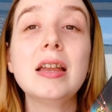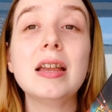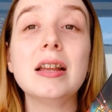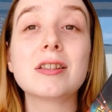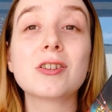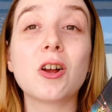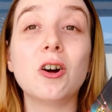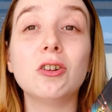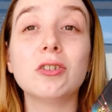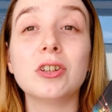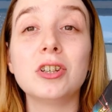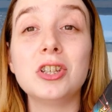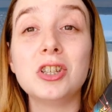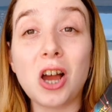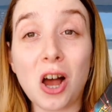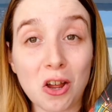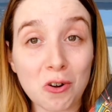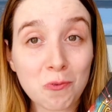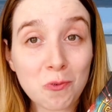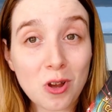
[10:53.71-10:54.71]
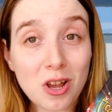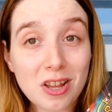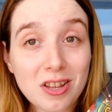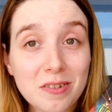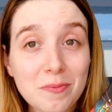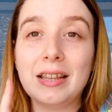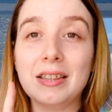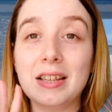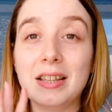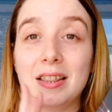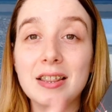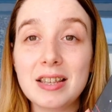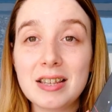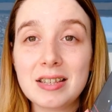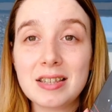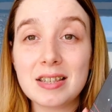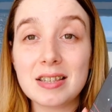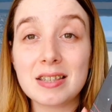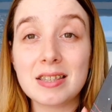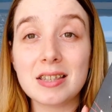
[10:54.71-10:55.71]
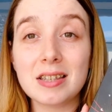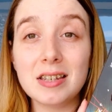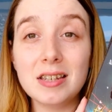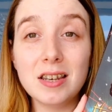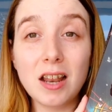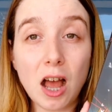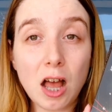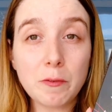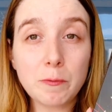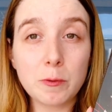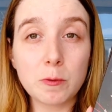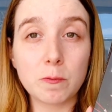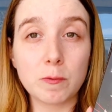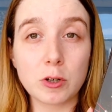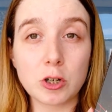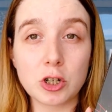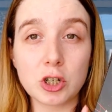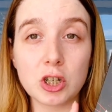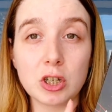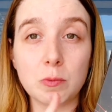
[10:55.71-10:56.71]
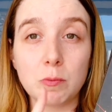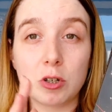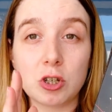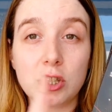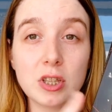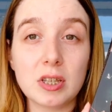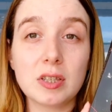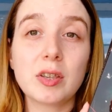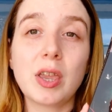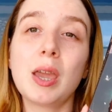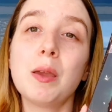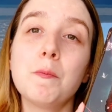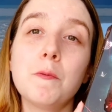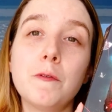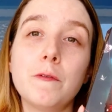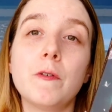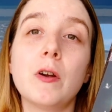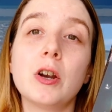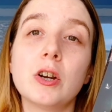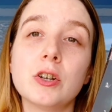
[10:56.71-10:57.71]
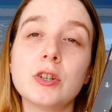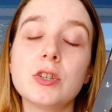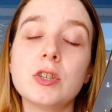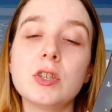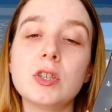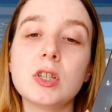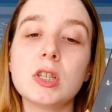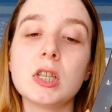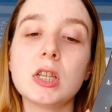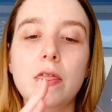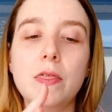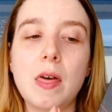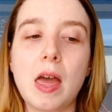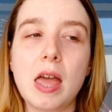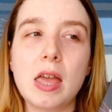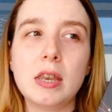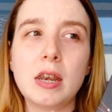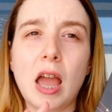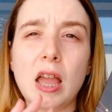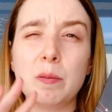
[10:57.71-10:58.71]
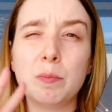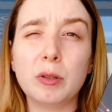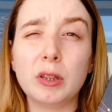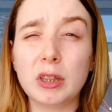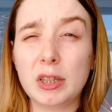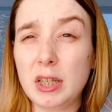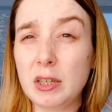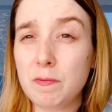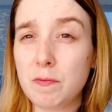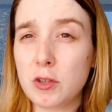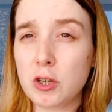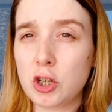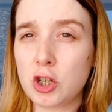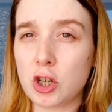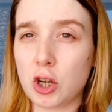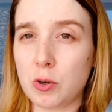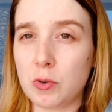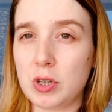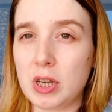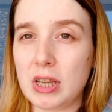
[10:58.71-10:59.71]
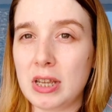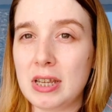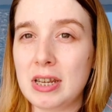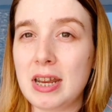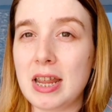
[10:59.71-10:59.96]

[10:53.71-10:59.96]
It's called a danhua. And then this is the novel version, which this came first. Then I believe the show did.